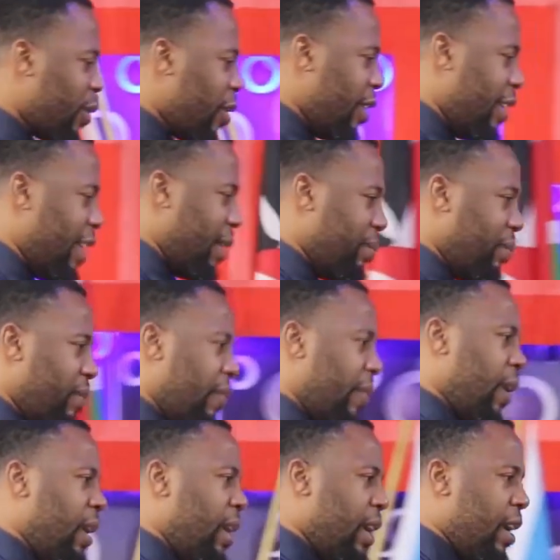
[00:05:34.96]
told them,
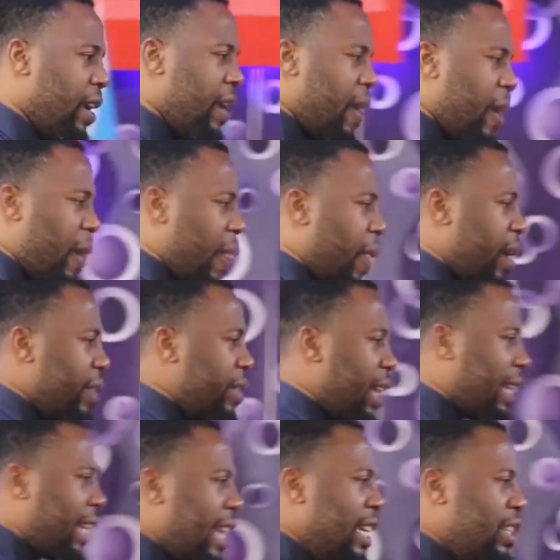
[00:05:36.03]
The
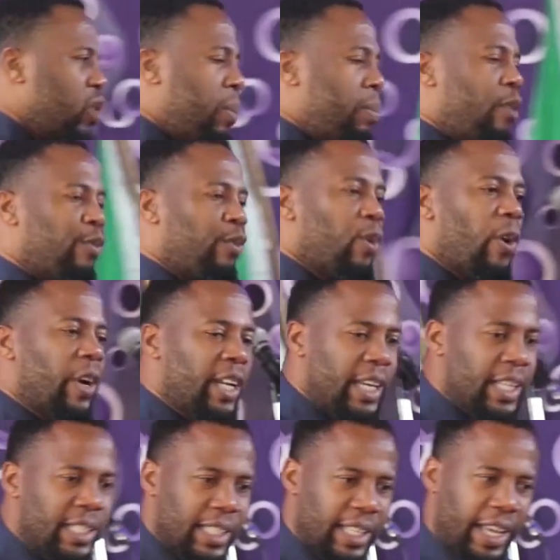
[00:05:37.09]
kingdom of God
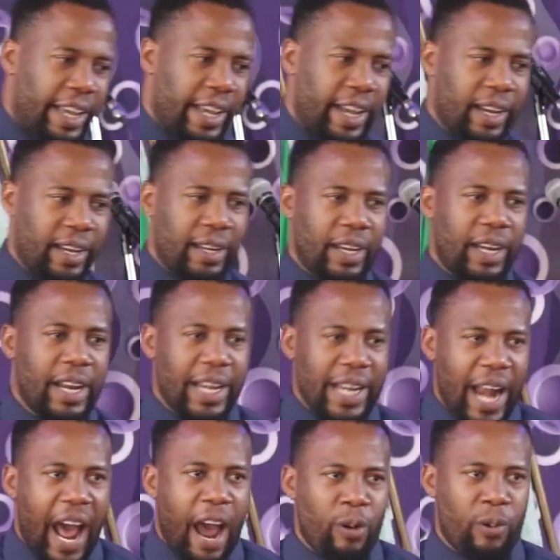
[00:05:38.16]
is here
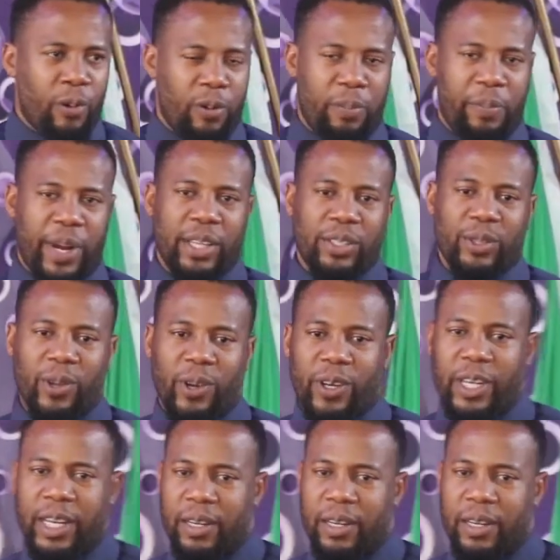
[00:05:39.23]
now. Praise God.